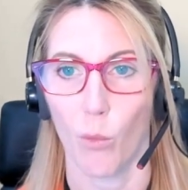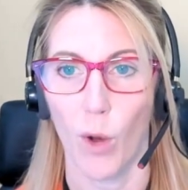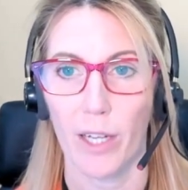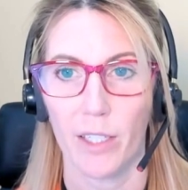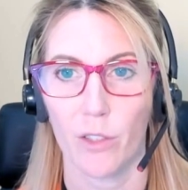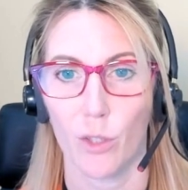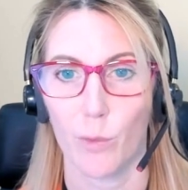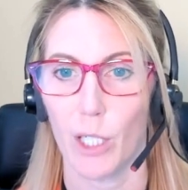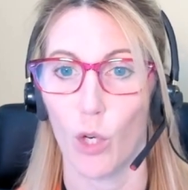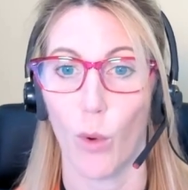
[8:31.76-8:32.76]
what is
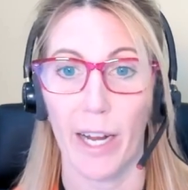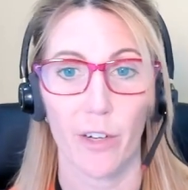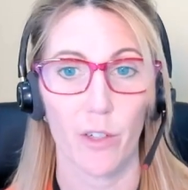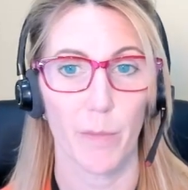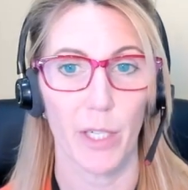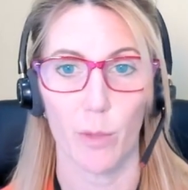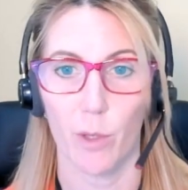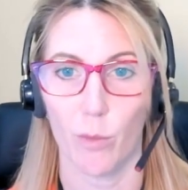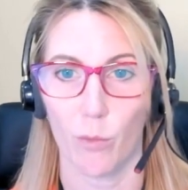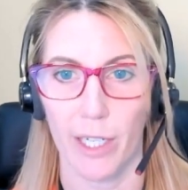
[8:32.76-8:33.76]
your required
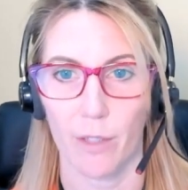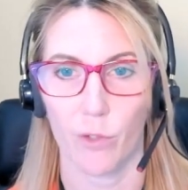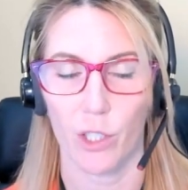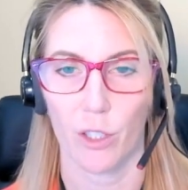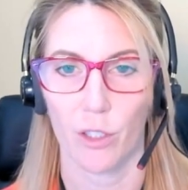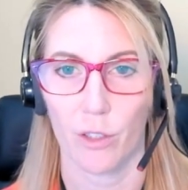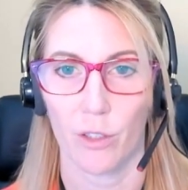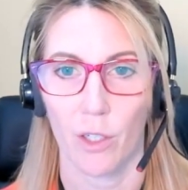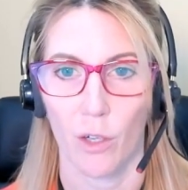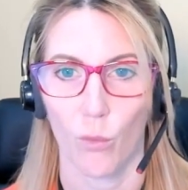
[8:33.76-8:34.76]
minimum rate of
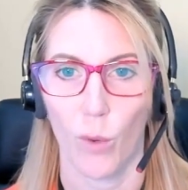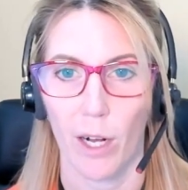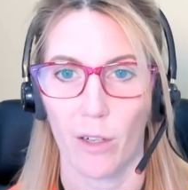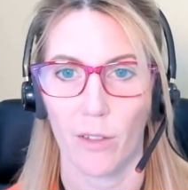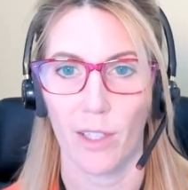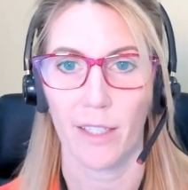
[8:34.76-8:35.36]
return? Well,